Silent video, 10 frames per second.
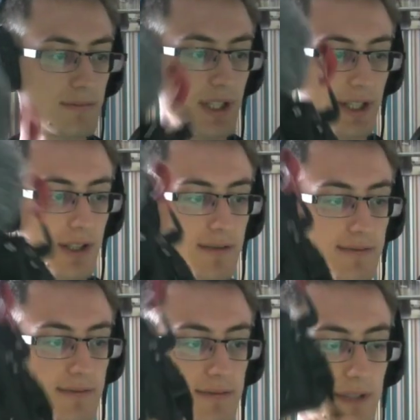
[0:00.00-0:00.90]
Here you go.
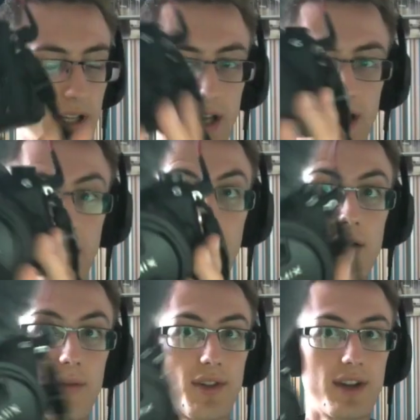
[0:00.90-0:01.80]

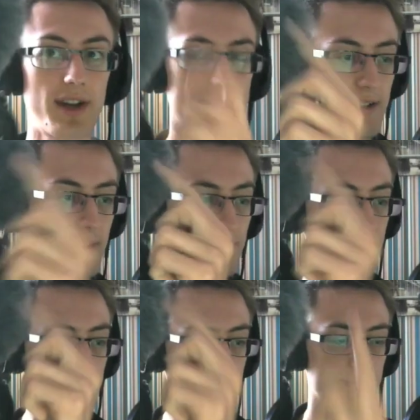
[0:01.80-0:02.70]
With a nice
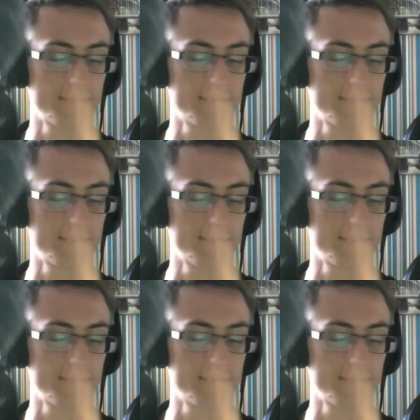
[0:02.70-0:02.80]
little,